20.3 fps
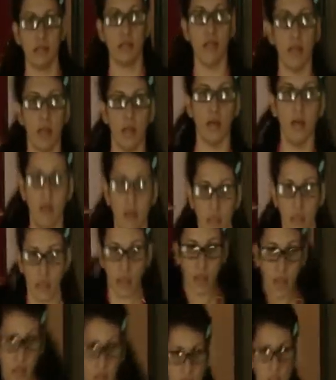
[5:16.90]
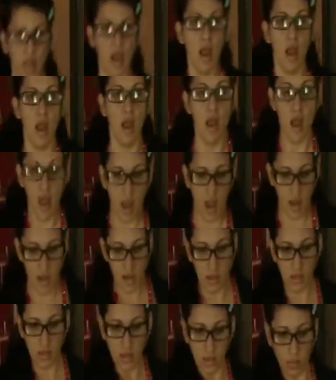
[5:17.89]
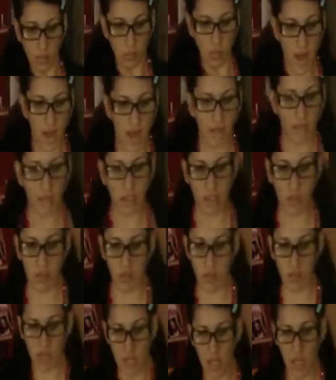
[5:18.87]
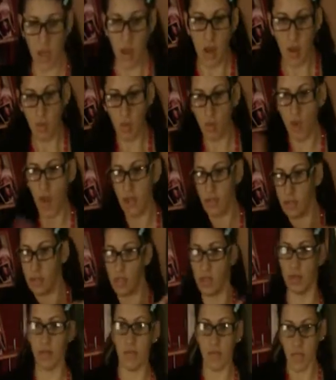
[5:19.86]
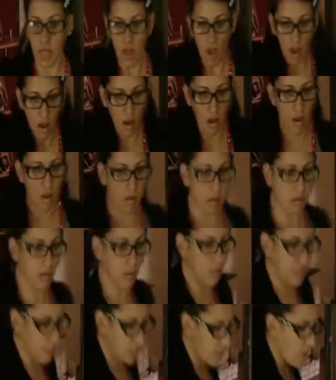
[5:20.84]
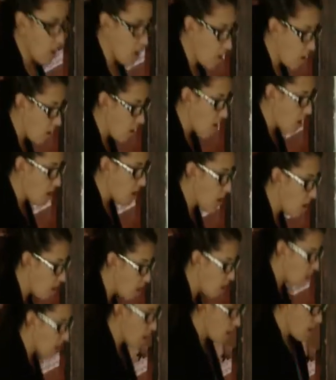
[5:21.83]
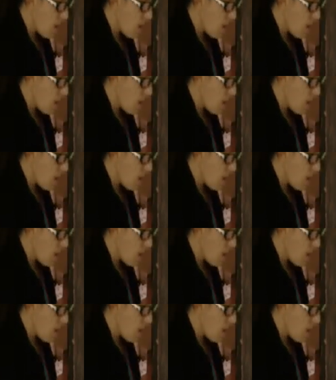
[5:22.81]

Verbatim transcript: a circus circus and you're watching me, watching me on the floor.